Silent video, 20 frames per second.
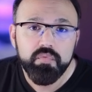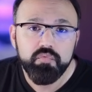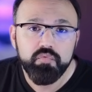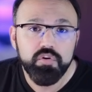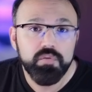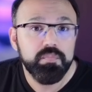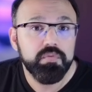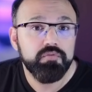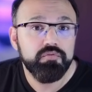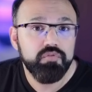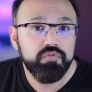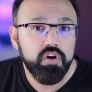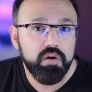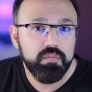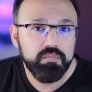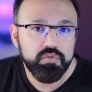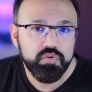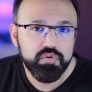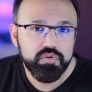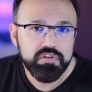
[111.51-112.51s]
would
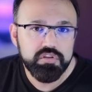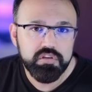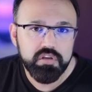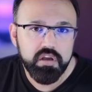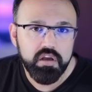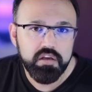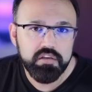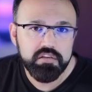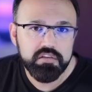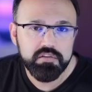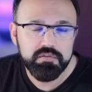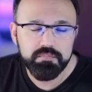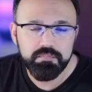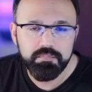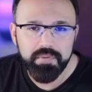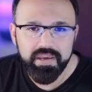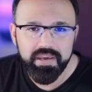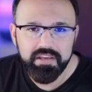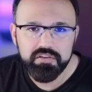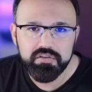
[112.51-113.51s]
perform those tasks
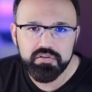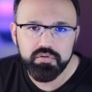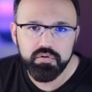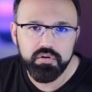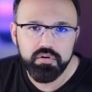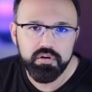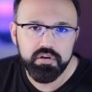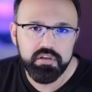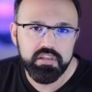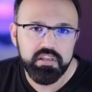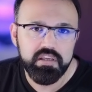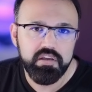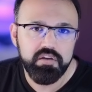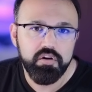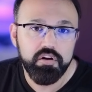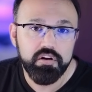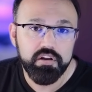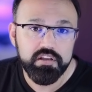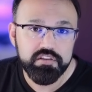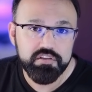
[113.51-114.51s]
based on the
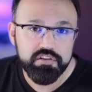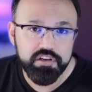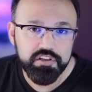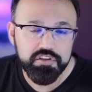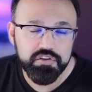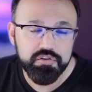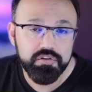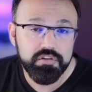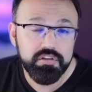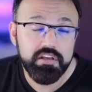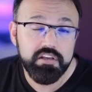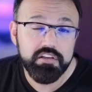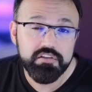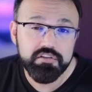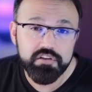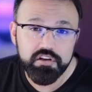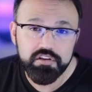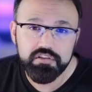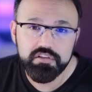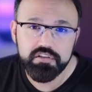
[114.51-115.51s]
orchestration or the
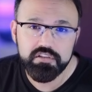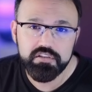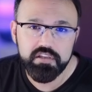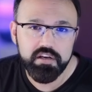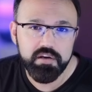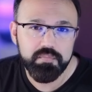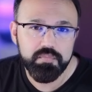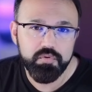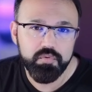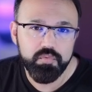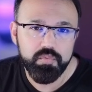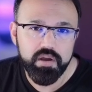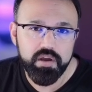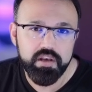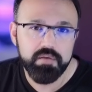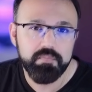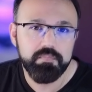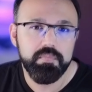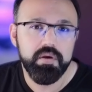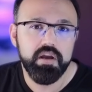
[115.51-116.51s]
instructions that are
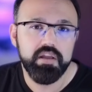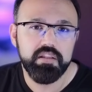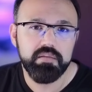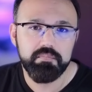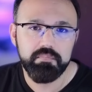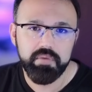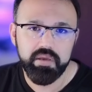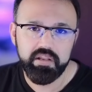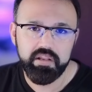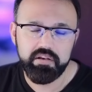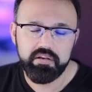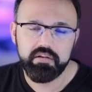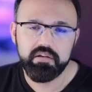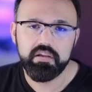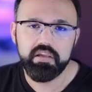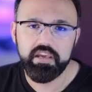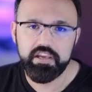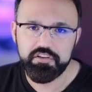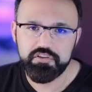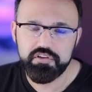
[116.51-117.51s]
provided by the main
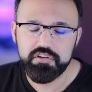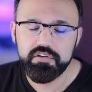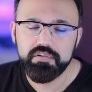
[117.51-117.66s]
agent.